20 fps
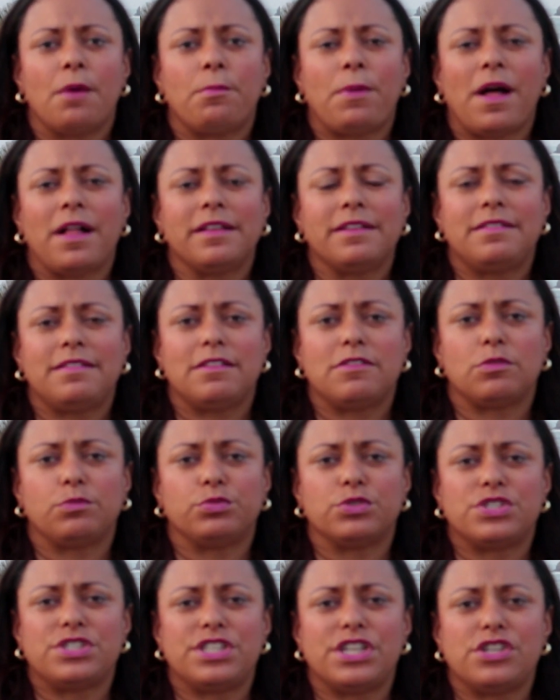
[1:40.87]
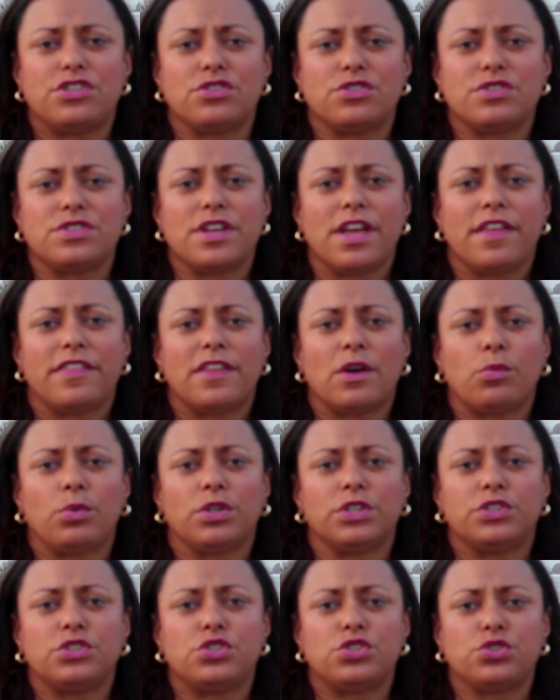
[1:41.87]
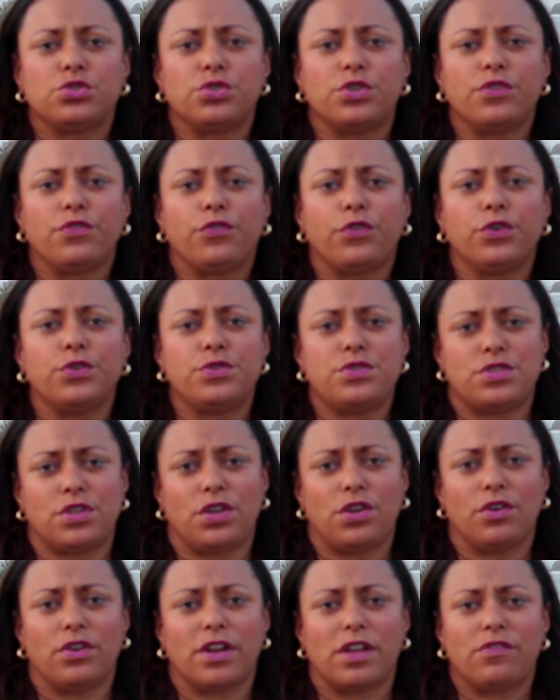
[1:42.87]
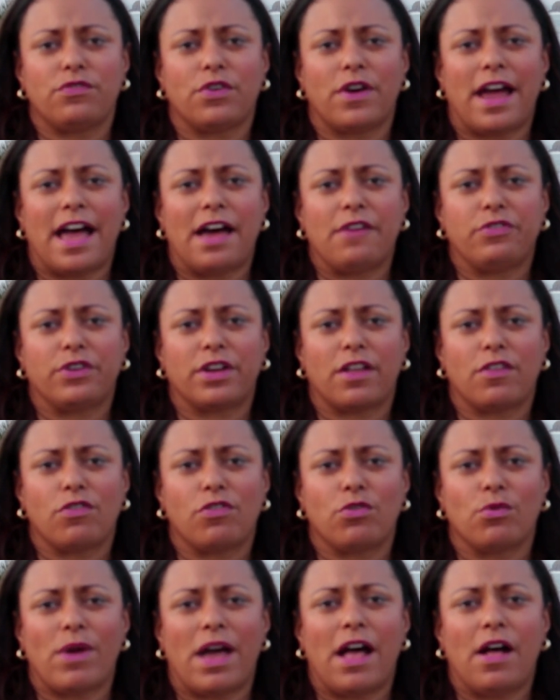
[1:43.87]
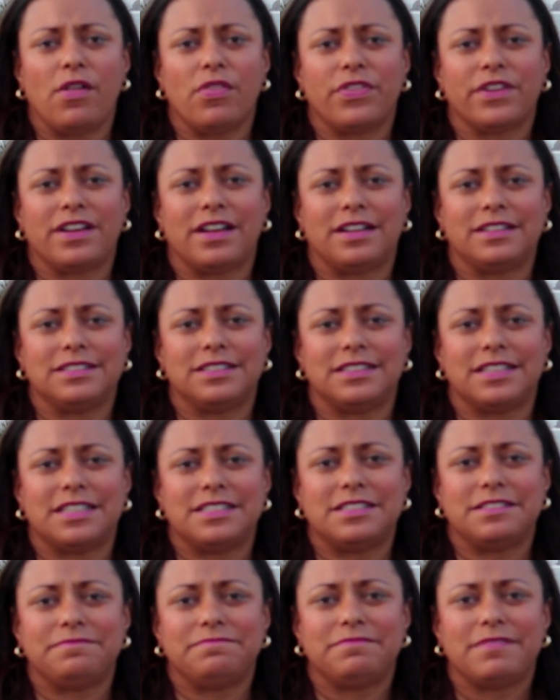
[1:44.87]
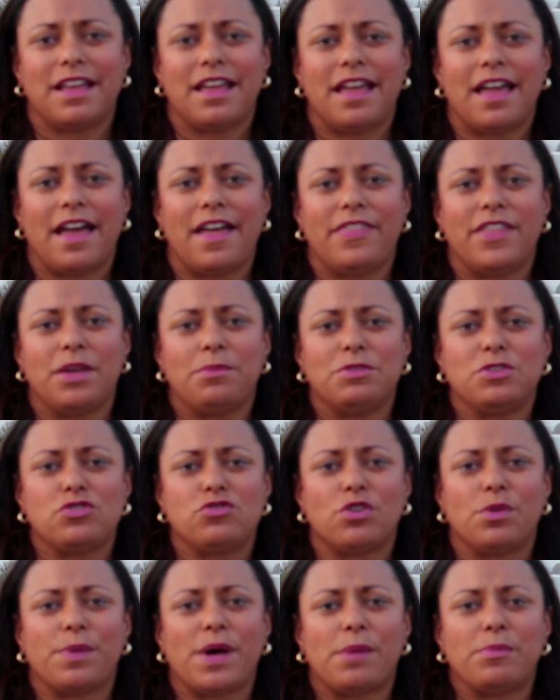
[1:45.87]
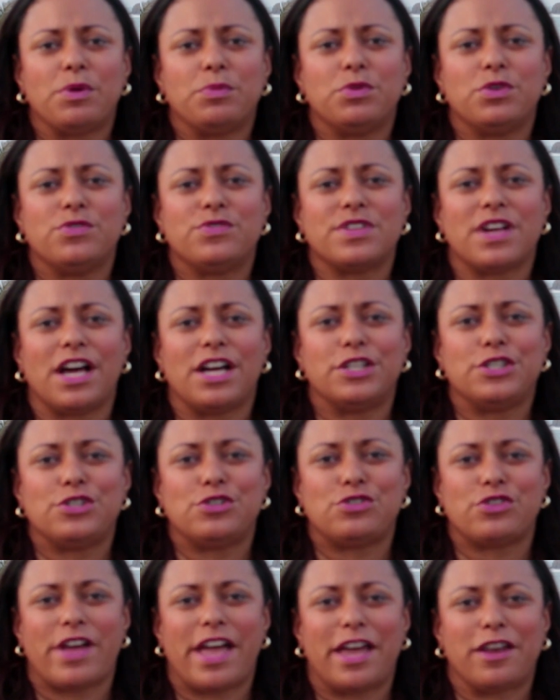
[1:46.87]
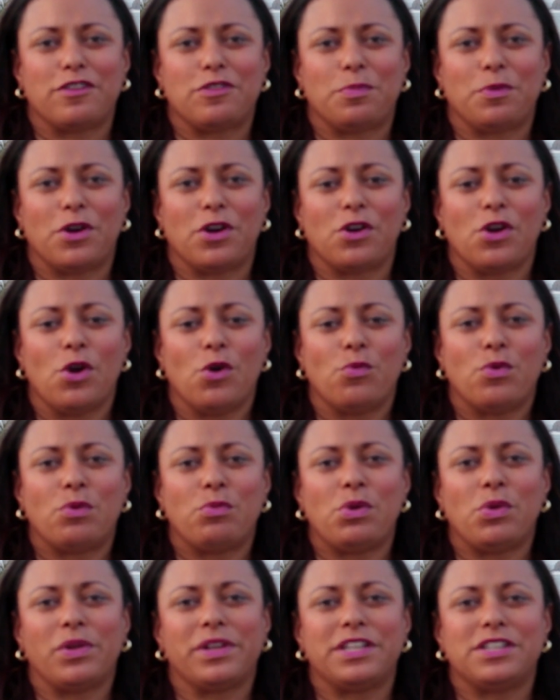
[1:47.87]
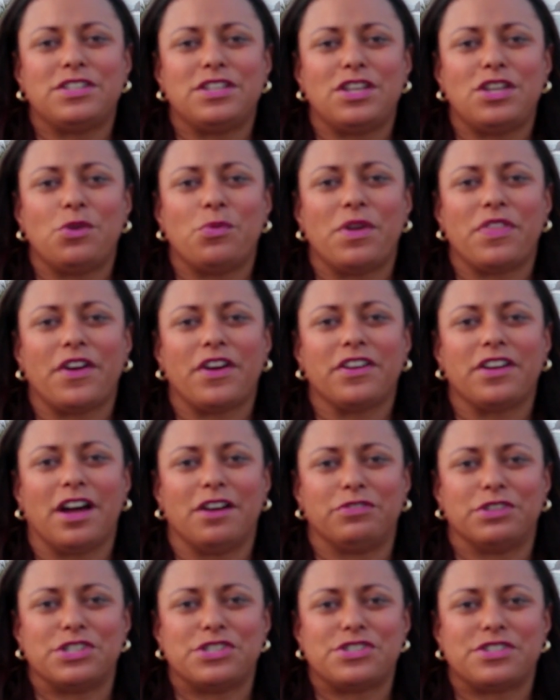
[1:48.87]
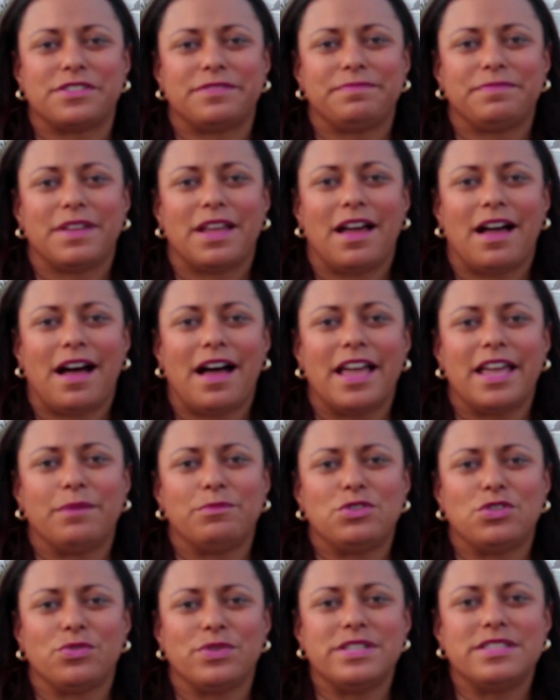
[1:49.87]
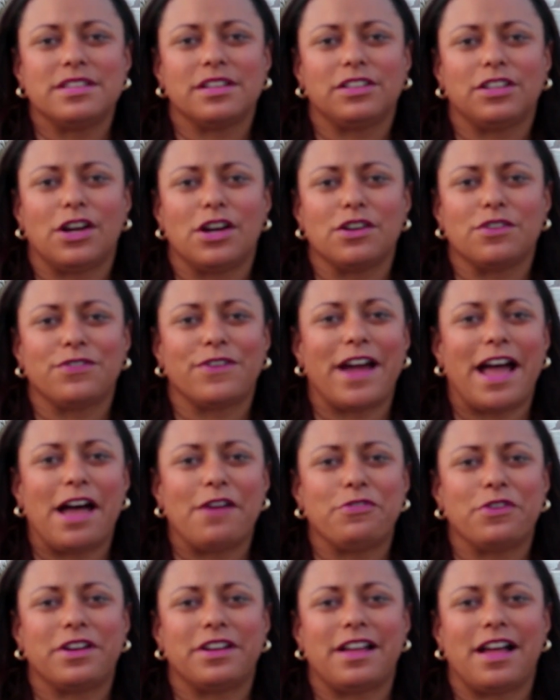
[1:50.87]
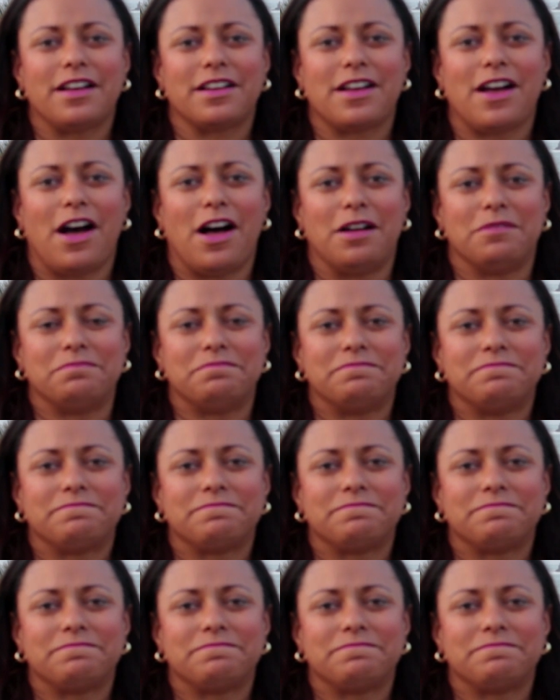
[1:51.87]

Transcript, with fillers: policies and procedures that will ensure food security for Africans throughout the continent. And then Mr. Obama moves on to Johannesburg, where we will continue with our coverage. I am Teresa Clarke for Africa.com.